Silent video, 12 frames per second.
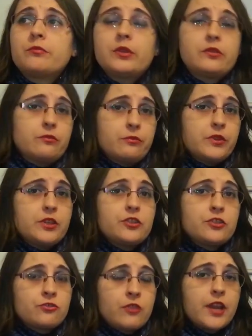But we're
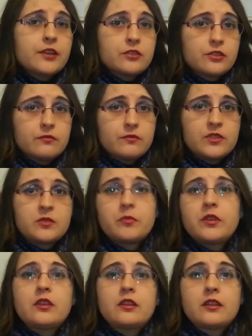just trying to
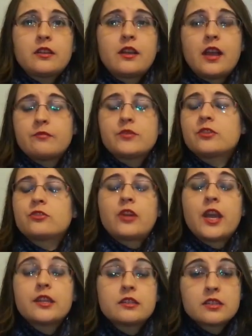speak, I'm just
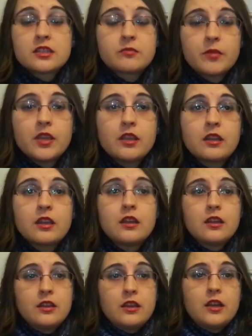trying to speak
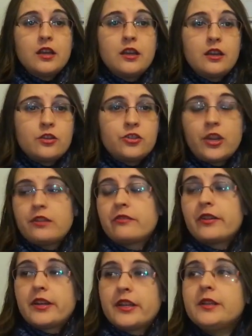
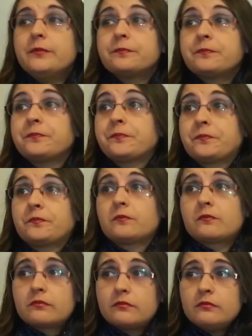generally,
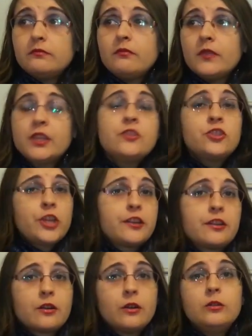in
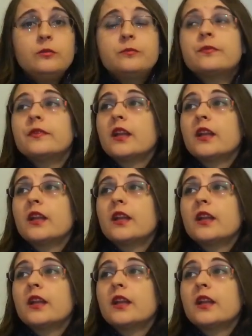general.